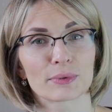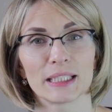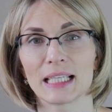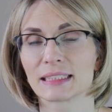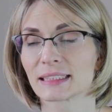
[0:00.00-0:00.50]

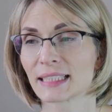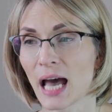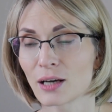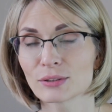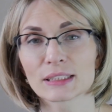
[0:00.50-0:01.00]
relate
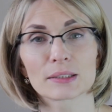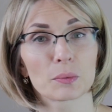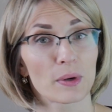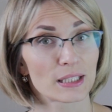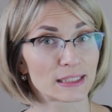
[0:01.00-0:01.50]
sounds
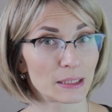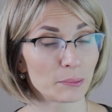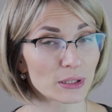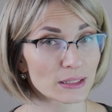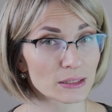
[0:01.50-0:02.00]
with
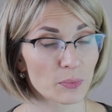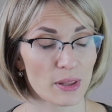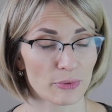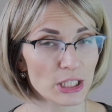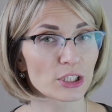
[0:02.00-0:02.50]
symbols,
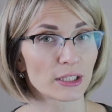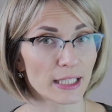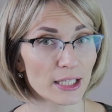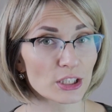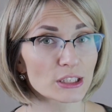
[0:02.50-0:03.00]
with Russian
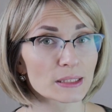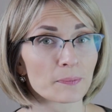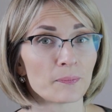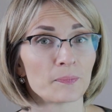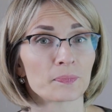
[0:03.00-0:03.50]
letters,